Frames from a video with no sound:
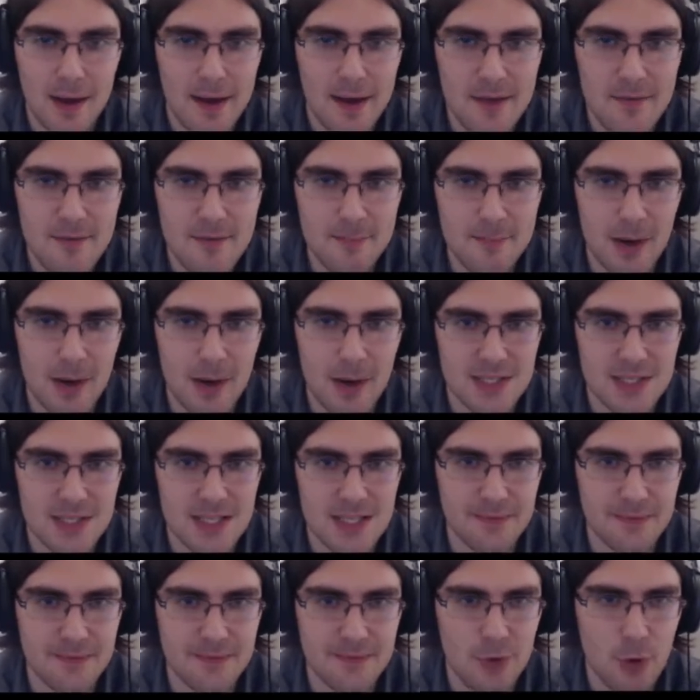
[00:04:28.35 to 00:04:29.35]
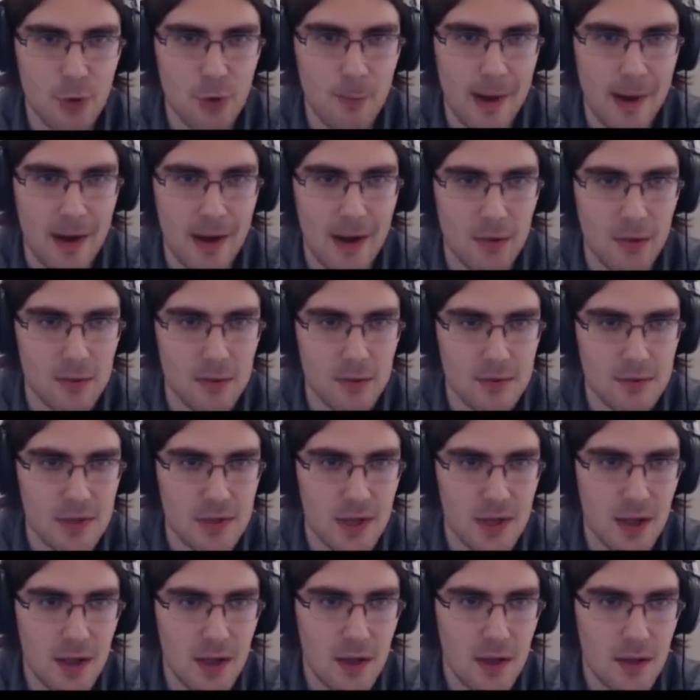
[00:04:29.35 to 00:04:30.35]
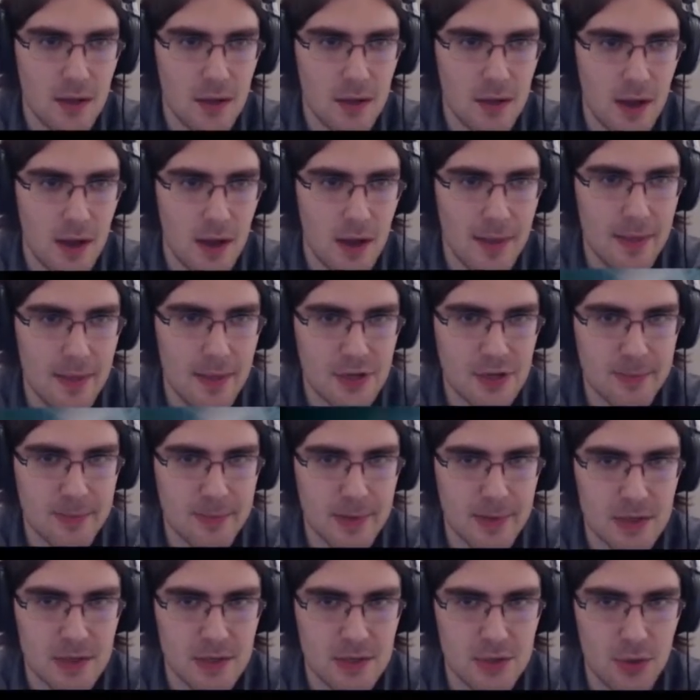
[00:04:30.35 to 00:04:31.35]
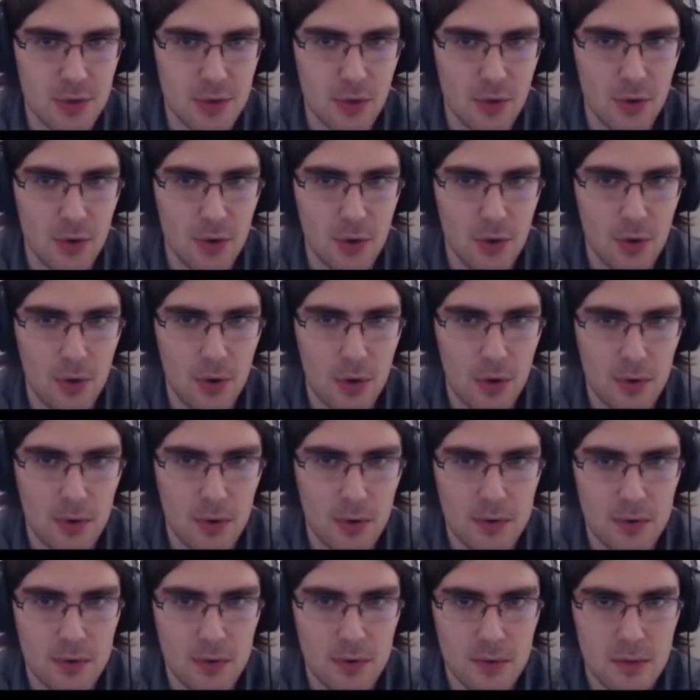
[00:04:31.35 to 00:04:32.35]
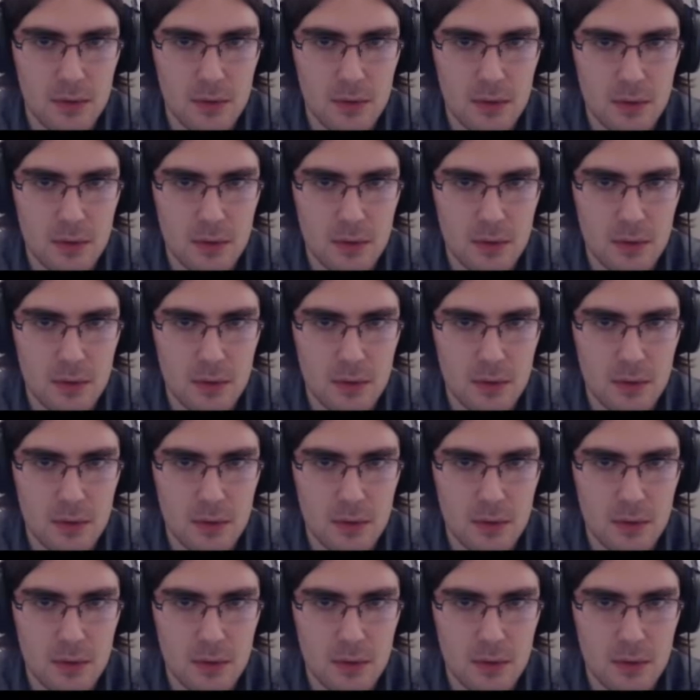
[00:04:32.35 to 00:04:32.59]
I even passed like some fuel barrels. And there should be a door.